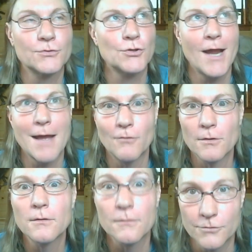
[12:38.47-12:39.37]

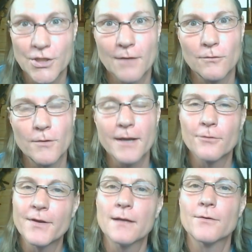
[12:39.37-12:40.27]
travel, travel right
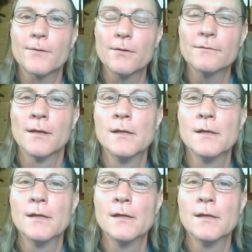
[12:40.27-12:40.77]
on down the road.